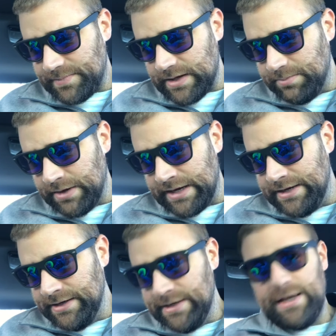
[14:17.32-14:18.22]

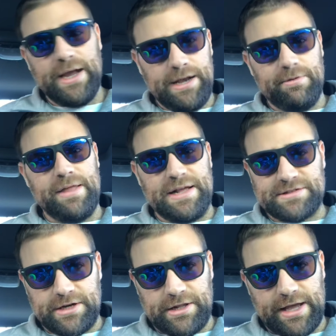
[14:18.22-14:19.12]
But anyway,
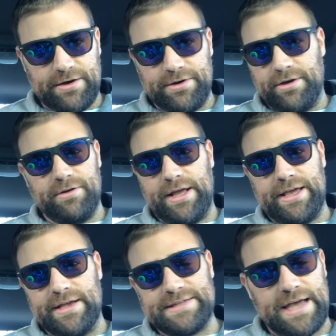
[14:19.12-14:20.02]
that's on a lighter note, I
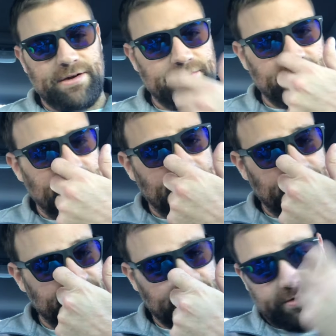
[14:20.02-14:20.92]
guess. I don't know. I
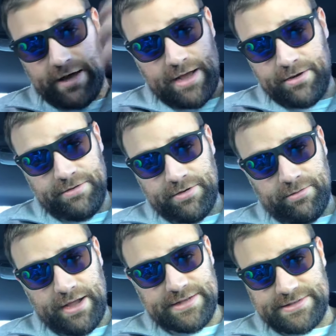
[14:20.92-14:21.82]
don't even know. I don't even know
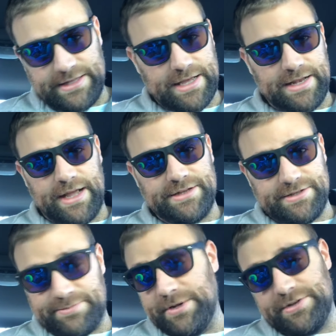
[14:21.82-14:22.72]
why I said that. I
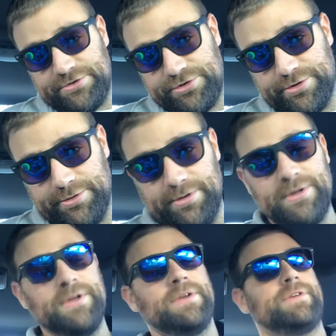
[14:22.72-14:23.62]
just, but it's true.
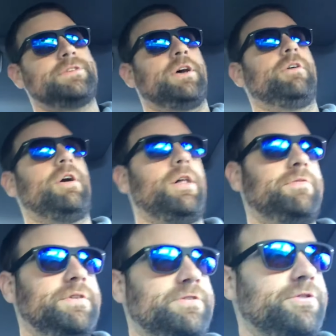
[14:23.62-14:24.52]
So all
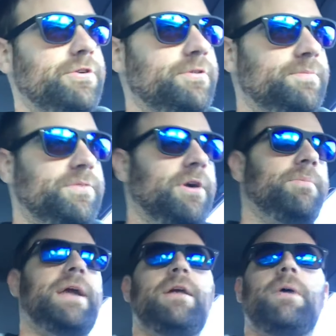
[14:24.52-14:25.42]
of it's true. So
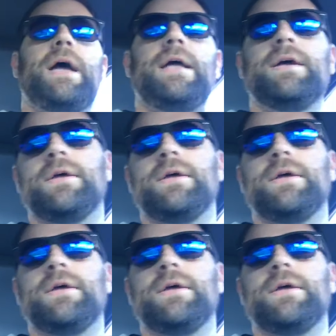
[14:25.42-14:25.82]
anyway.